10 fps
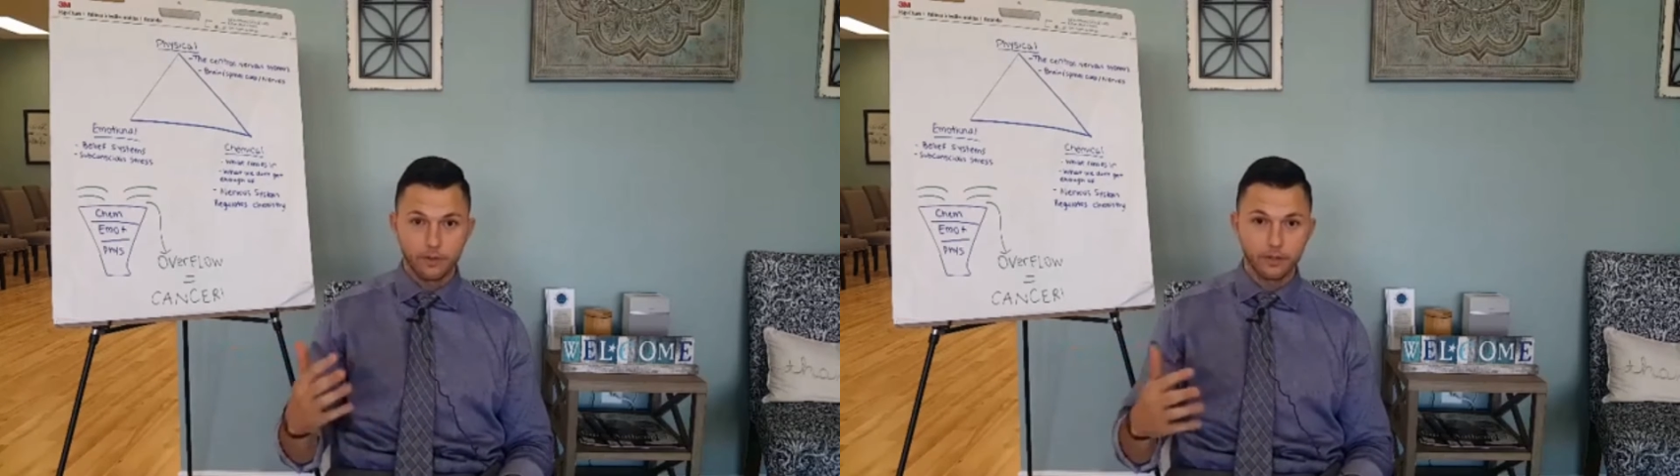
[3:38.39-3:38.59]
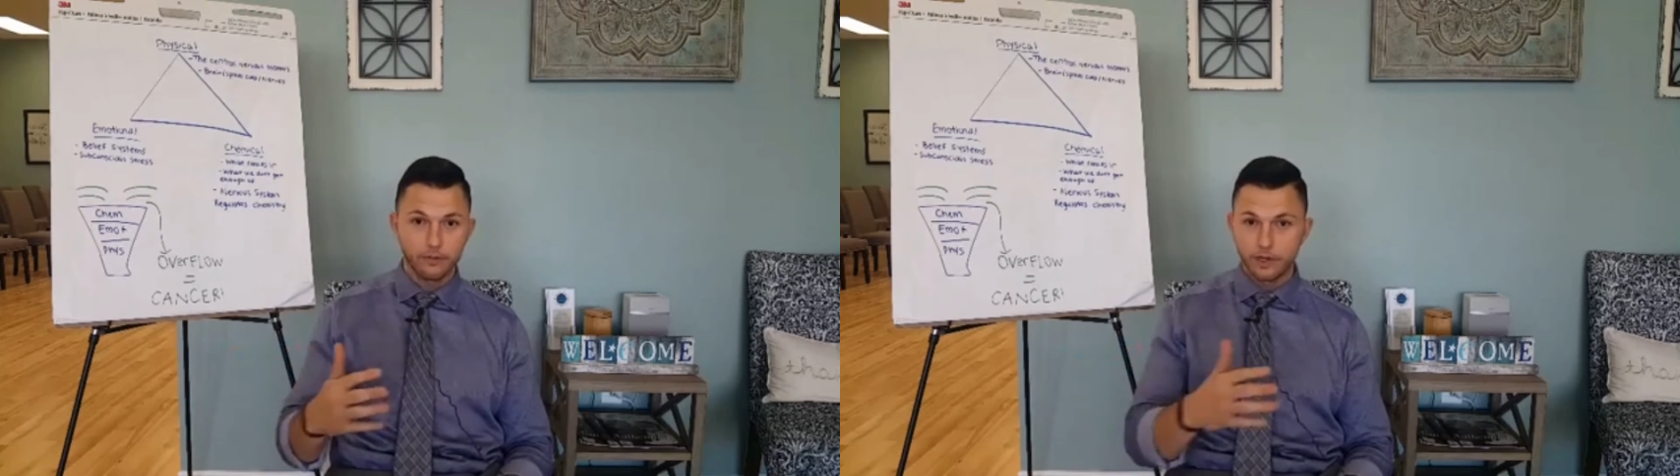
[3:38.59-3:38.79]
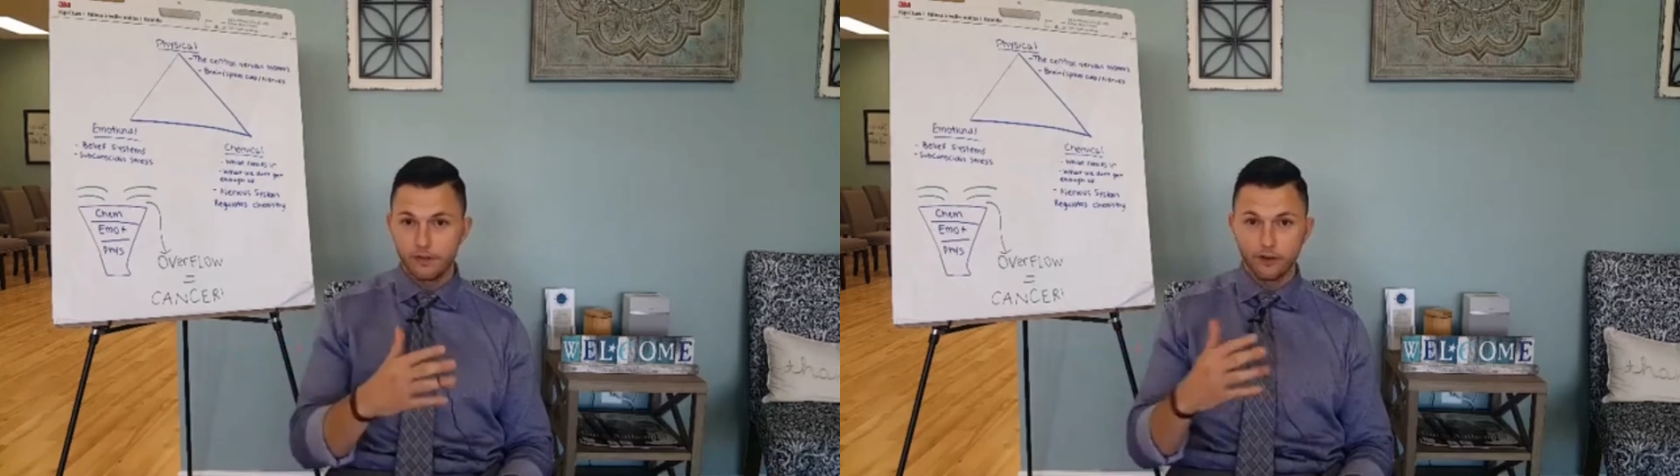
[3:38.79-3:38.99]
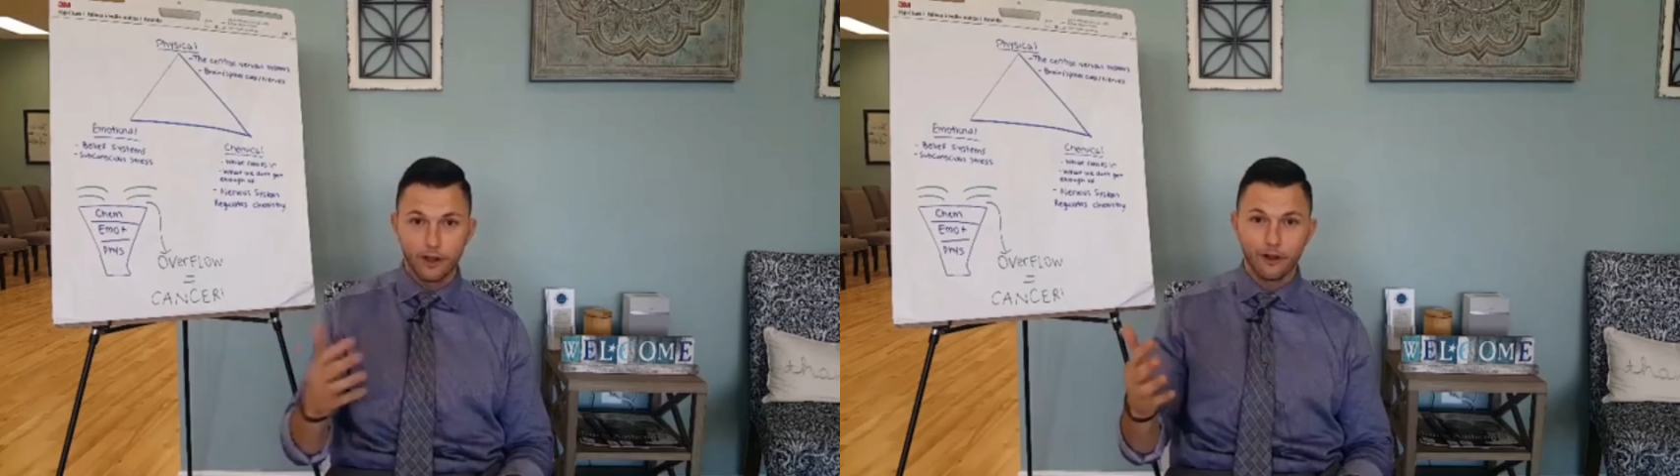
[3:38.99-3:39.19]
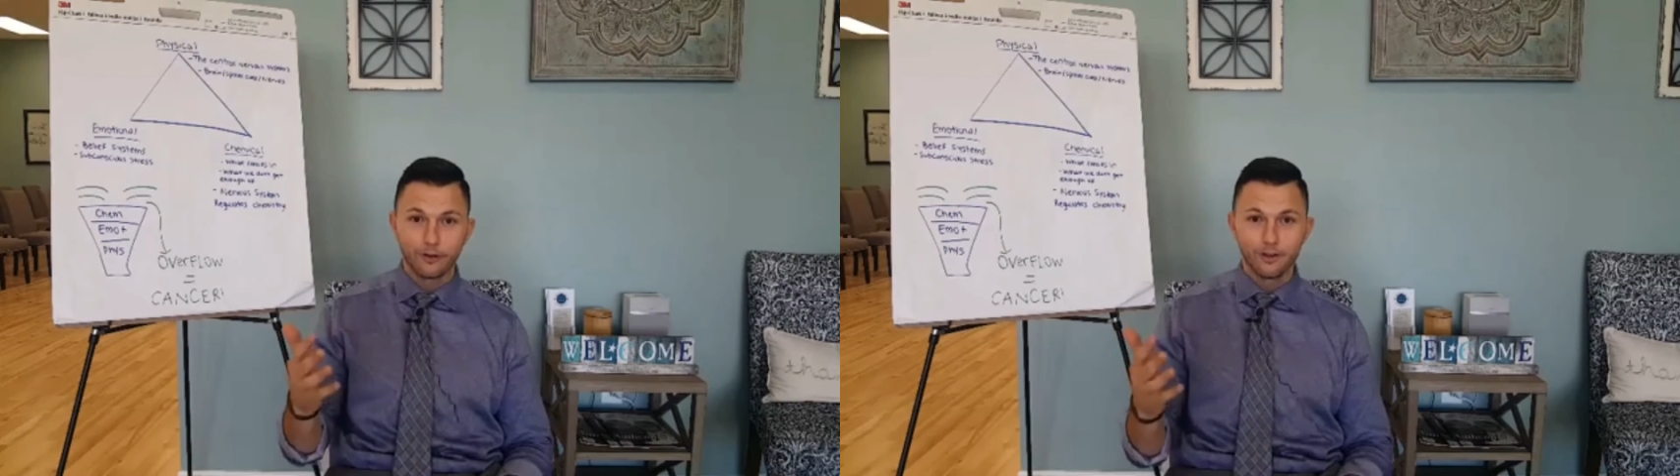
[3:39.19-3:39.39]
But you would never
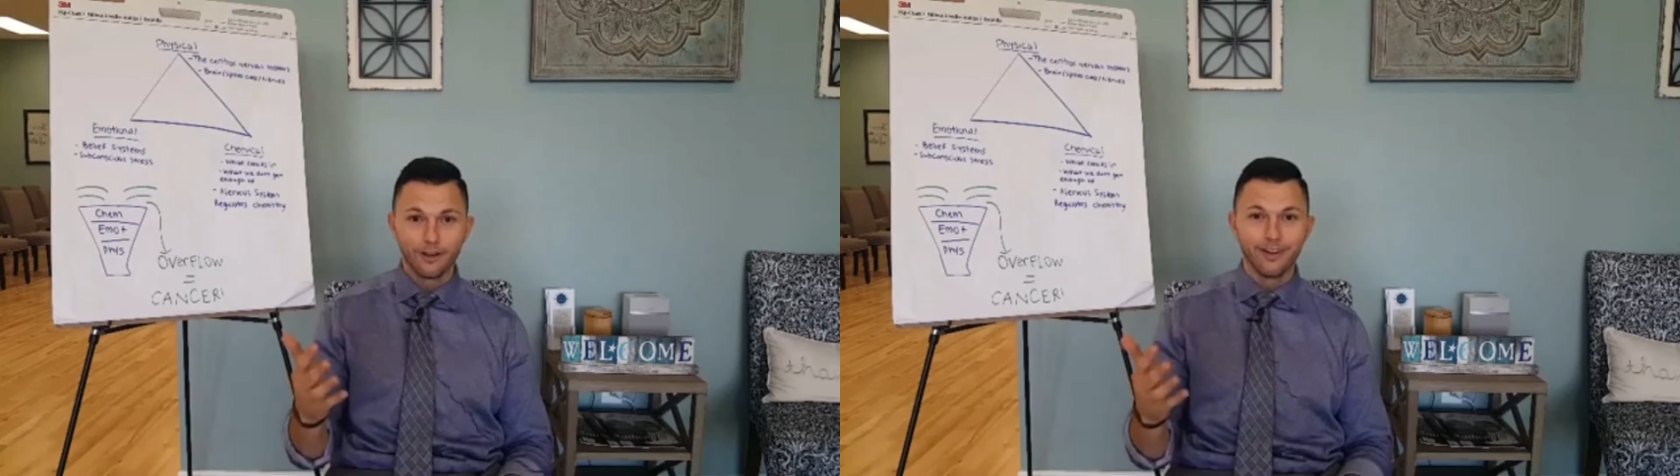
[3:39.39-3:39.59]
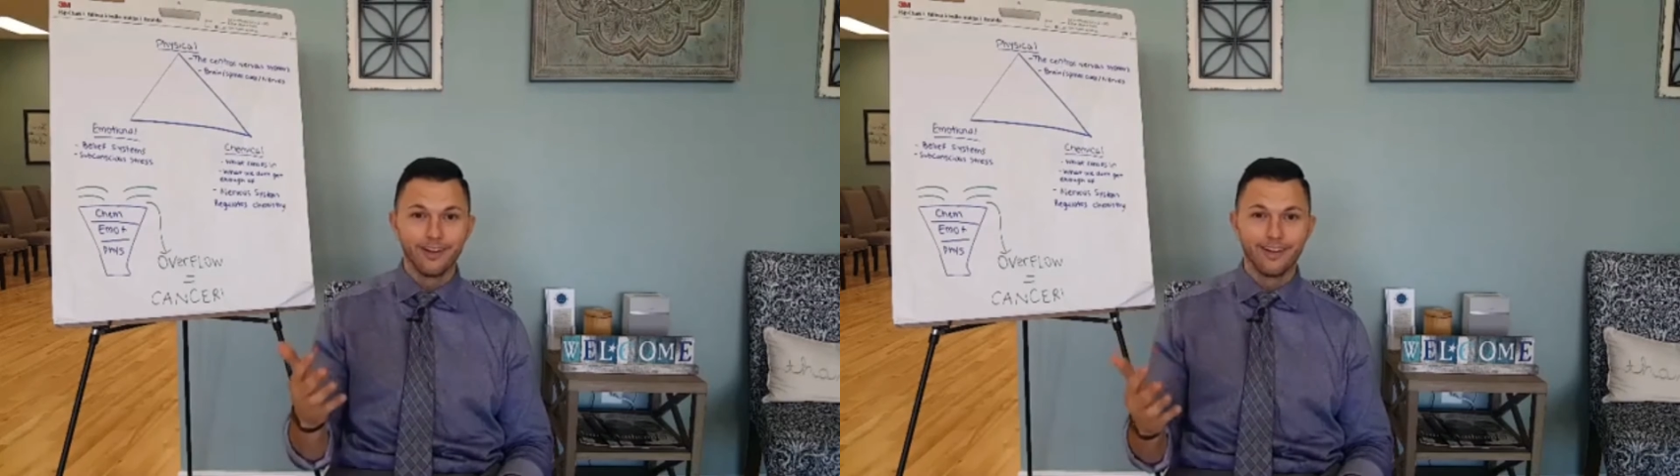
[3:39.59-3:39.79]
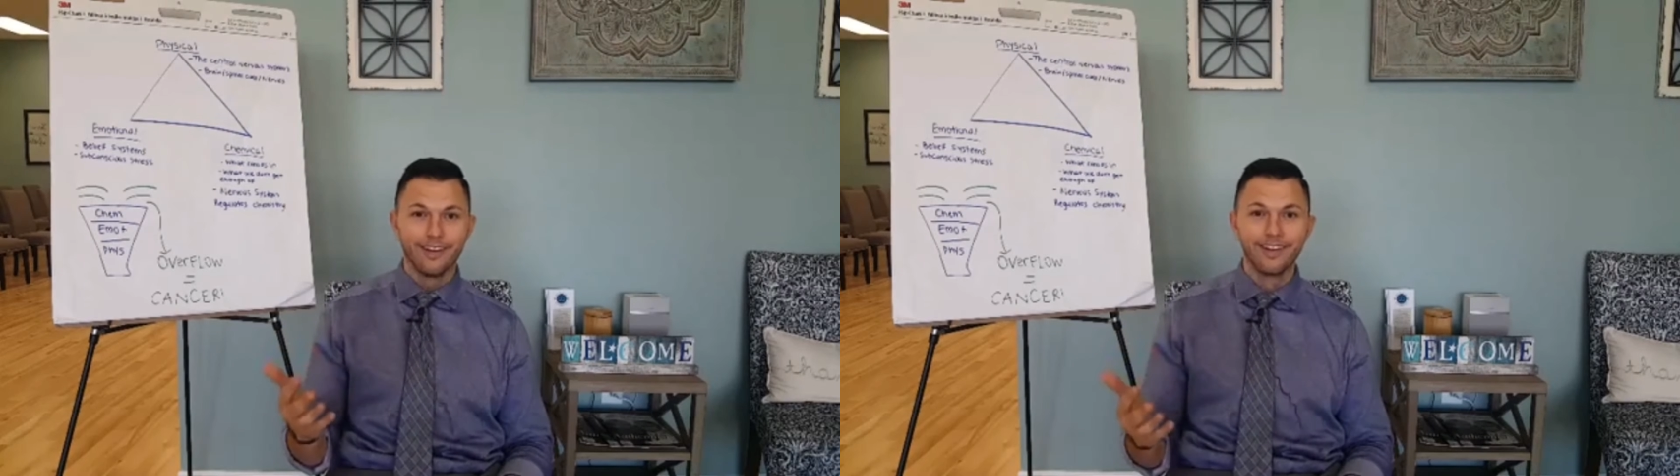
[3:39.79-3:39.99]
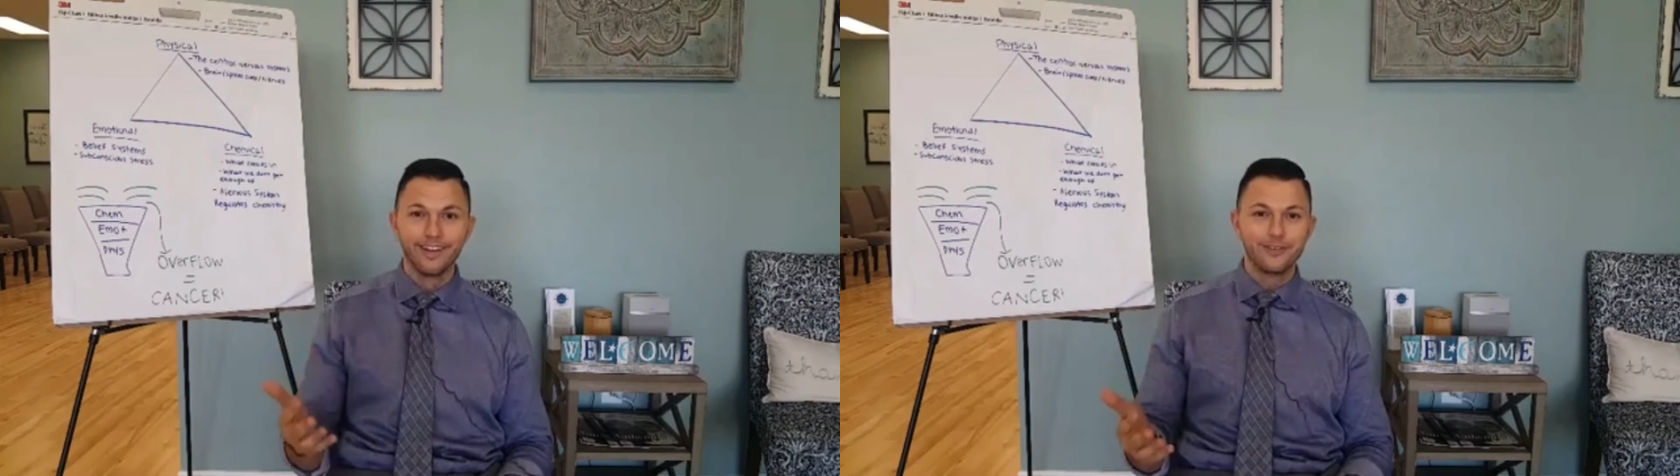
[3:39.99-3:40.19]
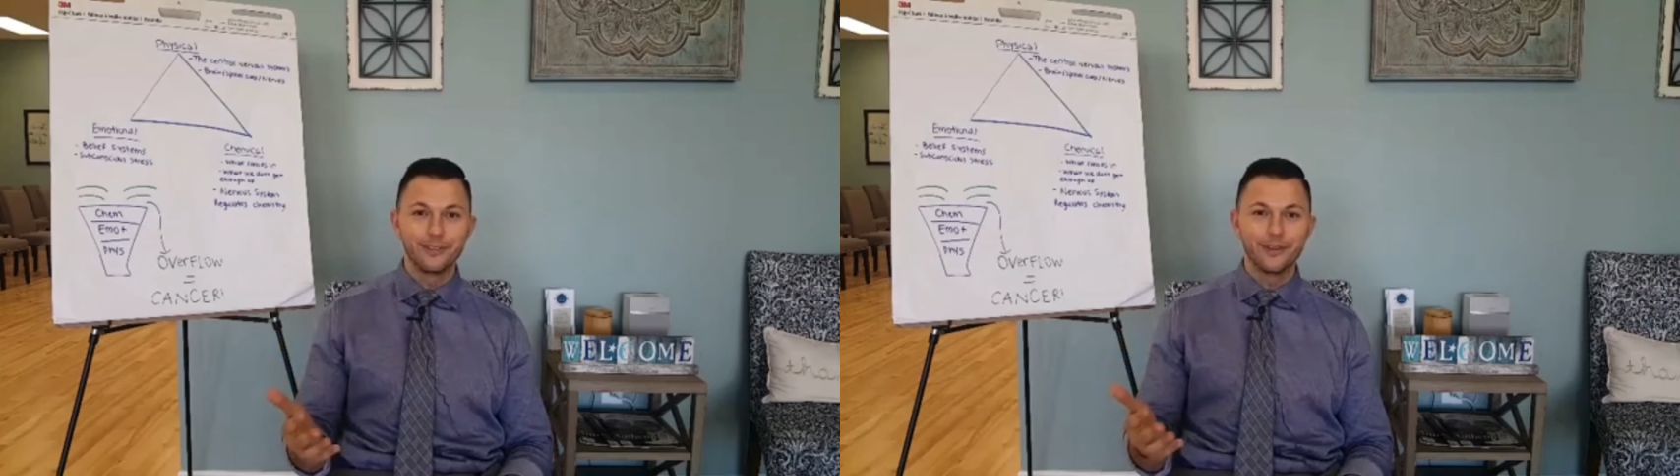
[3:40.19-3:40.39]
know
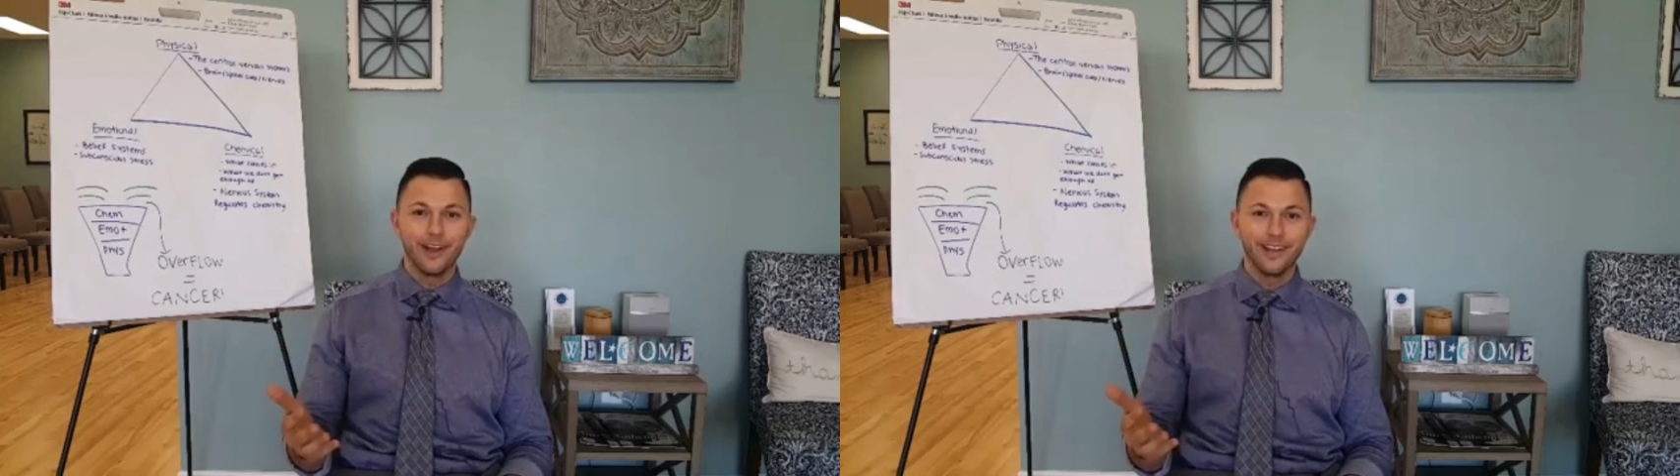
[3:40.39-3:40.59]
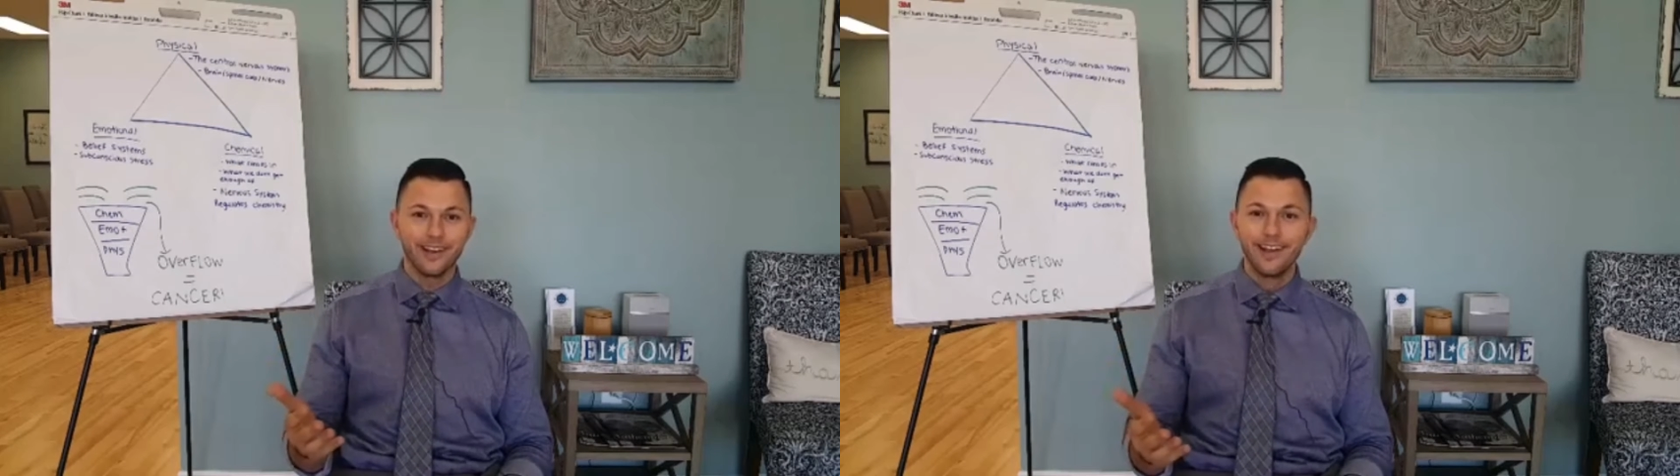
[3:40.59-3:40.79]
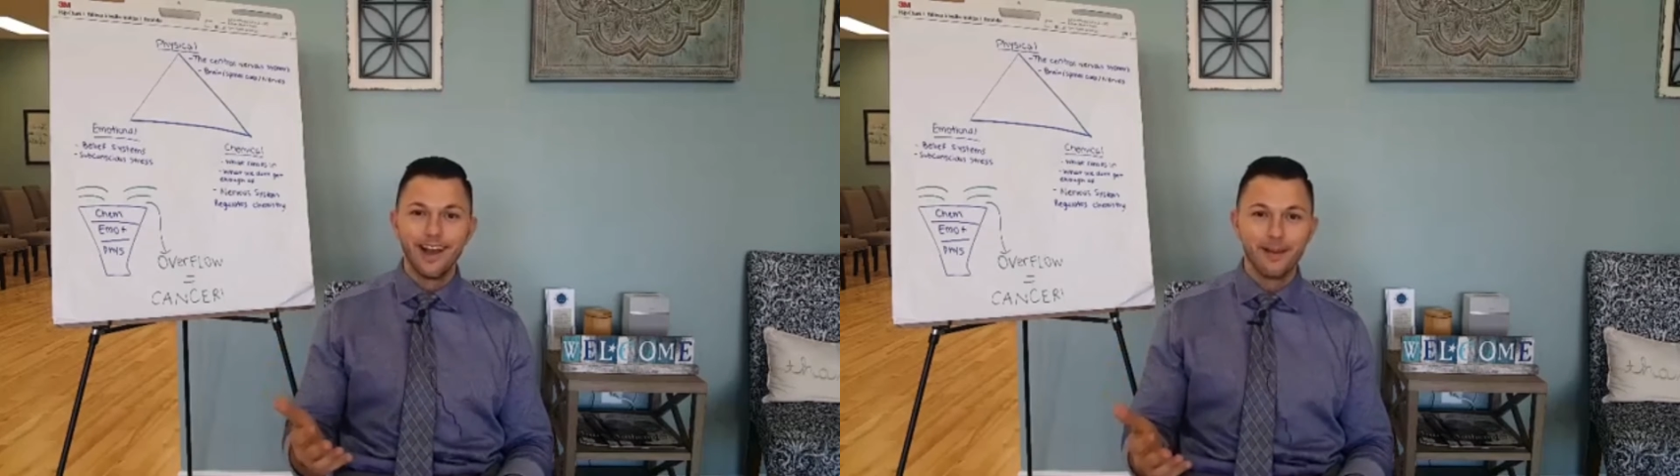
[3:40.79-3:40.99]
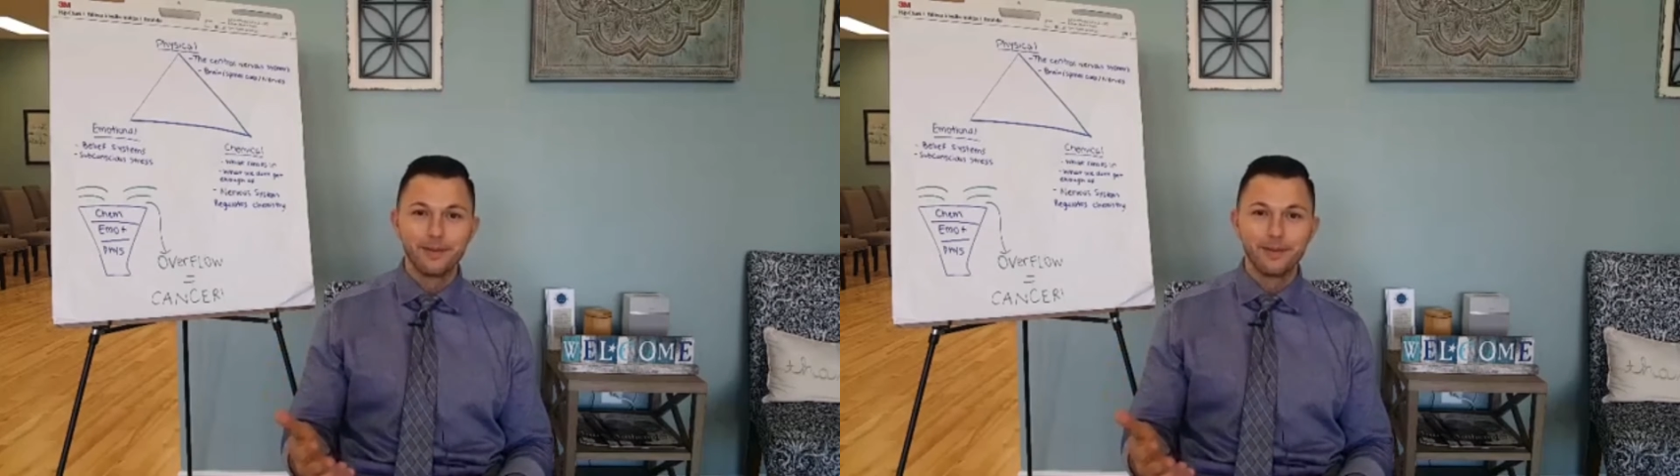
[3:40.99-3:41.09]
if you try to.